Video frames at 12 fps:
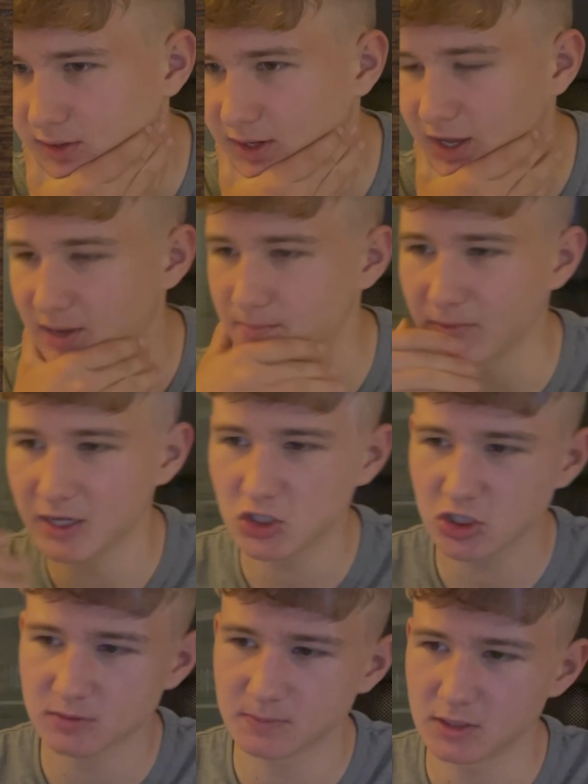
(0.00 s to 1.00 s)
I might
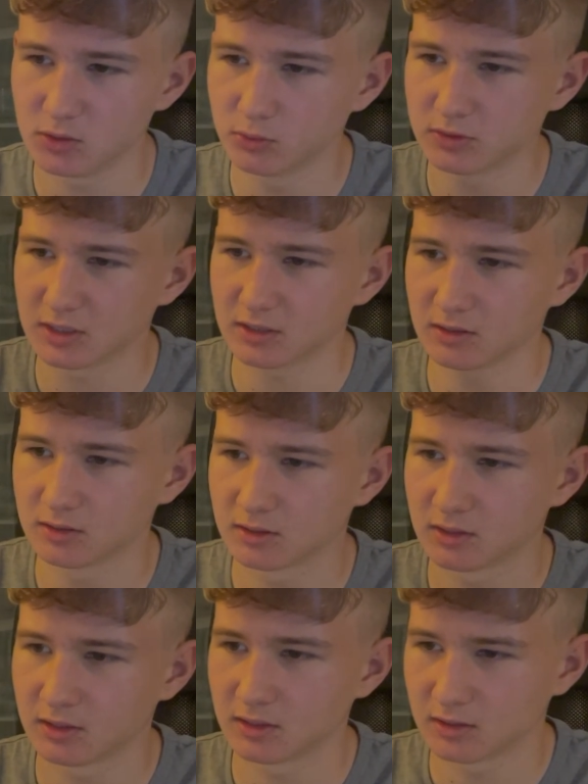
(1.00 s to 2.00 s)
just be losing
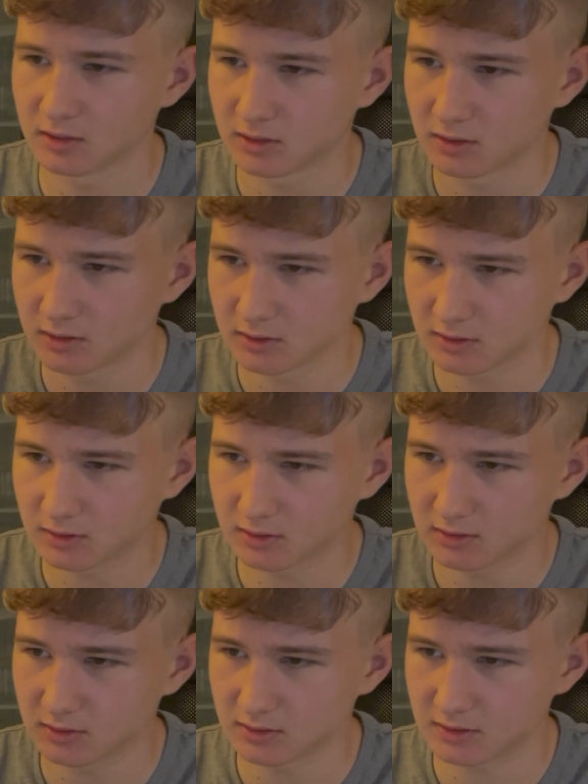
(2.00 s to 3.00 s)

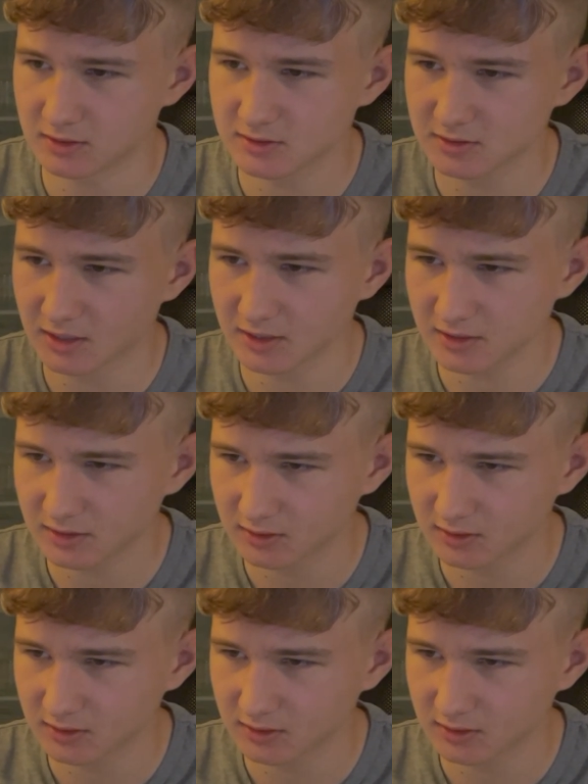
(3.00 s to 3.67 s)
this guy.